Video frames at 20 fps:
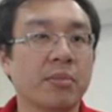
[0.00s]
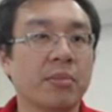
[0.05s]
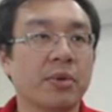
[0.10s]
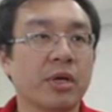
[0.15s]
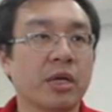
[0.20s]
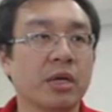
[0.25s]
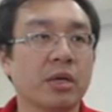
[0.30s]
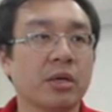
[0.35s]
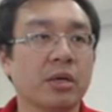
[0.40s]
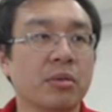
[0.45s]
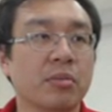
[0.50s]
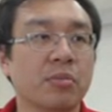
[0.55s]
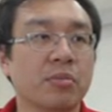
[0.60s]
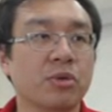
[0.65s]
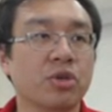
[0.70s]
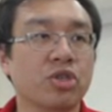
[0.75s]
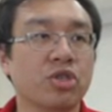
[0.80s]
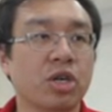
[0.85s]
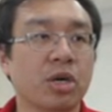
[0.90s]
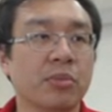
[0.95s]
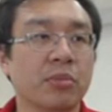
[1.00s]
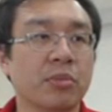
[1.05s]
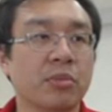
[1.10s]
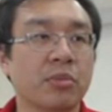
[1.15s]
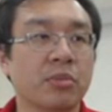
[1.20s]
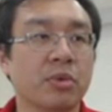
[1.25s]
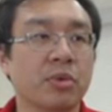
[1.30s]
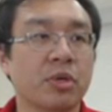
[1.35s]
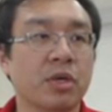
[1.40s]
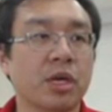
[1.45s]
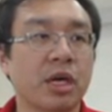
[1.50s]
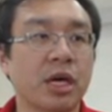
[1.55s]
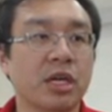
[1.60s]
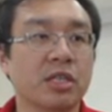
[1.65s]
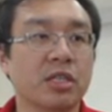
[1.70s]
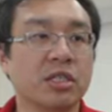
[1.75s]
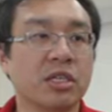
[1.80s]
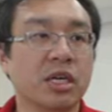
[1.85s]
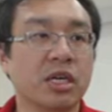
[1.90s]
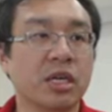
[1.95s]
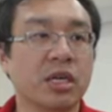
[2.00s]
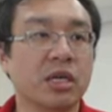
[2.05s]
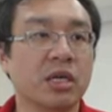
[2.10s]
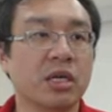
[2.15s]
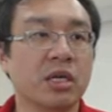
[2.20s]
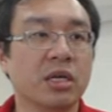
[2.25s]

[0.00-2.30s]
play bishop and check